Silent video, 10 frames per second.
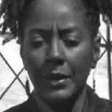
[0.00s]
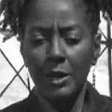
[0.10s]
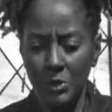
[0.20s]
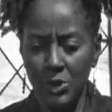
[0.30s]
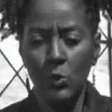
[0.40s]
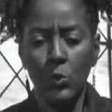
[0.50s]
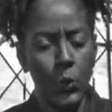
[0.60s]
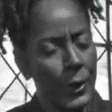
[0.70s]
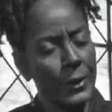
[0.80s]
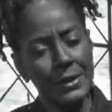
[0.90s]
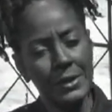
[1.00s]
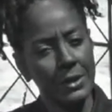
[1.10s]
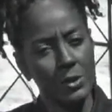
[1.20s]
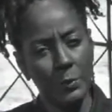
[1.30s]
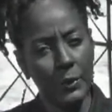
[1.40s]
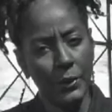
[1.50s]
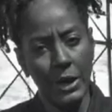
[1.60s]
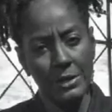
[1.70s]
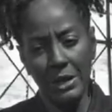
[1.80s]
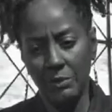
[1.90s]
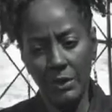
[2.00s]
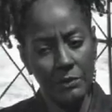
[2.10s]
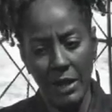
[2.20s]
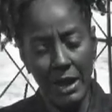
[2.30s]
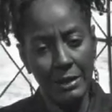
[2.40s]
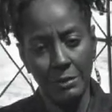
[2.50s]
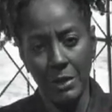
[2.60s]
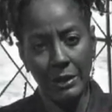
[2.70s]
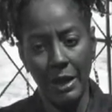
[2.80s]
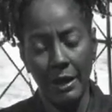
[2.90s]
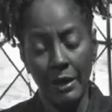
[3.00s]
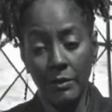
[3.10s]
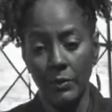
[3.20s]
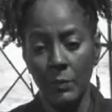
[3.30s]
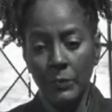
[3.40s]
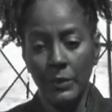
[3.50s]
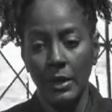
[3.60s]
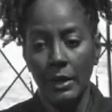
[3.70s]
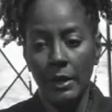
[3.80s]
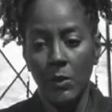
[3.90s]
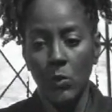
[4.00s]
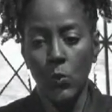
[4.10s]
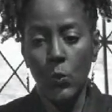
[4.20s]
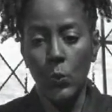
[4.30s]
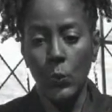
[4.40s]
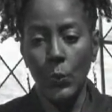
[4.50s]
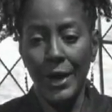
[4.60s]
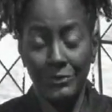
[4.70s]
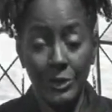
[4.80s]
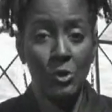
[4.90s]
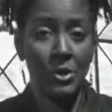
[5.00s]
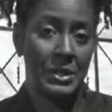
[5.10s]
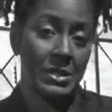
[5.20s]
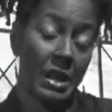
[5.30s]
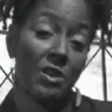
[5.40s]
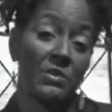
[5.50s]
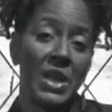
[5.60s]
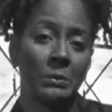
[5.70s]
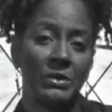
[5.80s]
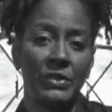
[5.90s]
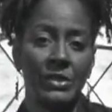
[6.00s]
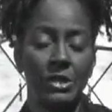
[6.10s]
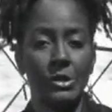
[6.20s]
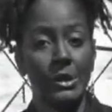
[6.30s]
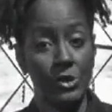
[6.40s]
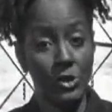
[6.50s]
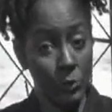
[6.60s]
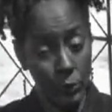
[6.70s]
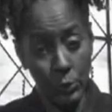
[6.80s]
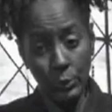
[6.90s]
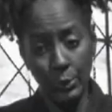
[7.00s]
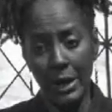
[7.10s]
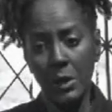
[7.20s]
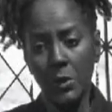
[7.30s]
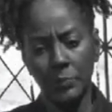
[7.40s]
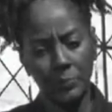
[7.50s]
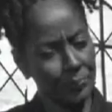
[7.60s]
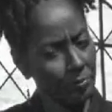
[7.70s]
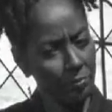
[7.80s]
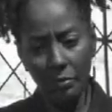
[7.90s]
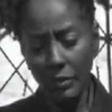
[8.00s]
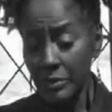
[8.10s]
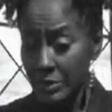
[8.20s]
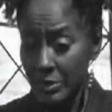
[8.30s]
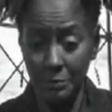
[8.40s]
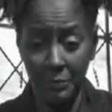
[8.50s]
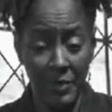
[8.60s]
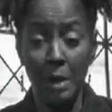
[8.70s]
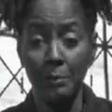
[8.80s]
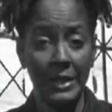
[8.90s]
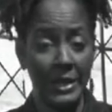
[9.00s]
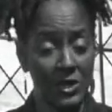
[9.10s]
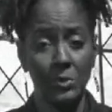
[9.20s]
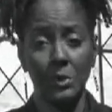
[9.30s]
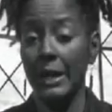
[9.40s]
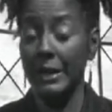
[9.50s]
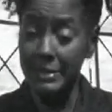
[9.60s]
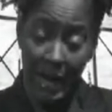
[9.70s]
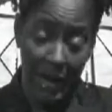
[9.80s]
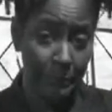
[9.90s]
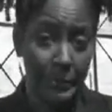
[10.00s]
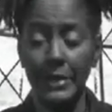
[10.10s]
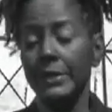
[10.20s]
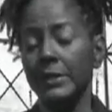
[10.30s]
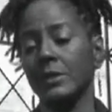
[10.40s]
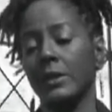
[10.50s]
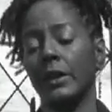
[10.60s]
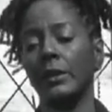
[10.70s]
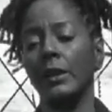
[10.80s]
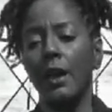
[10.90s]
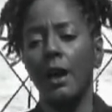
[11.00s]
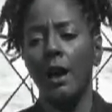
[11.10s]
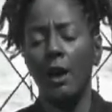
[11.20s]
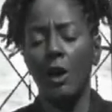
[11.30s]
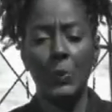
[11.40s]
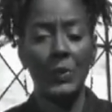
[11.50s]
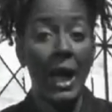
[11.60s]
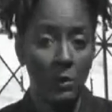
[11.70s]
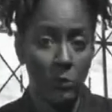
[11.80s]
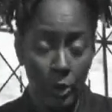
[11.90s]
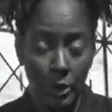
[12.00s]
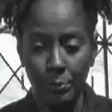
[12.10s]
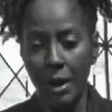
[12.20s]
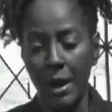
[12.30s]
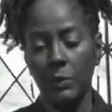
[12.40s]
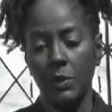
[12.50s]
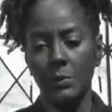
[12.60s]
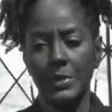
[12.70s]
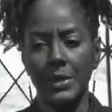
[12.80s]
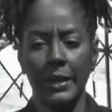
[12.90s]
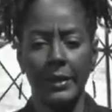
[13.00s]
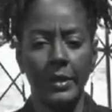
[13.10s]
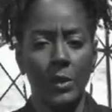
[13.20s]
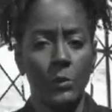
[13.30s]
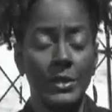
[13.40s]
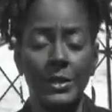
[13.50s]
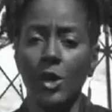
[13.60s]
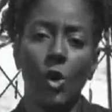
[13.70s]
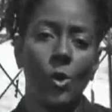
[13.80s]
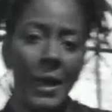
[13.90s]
It was the weirdest experience I've ever had in my life. After going to see our family physician, and she ruled out some family history like diabetes and thyroid problems, and we did a whole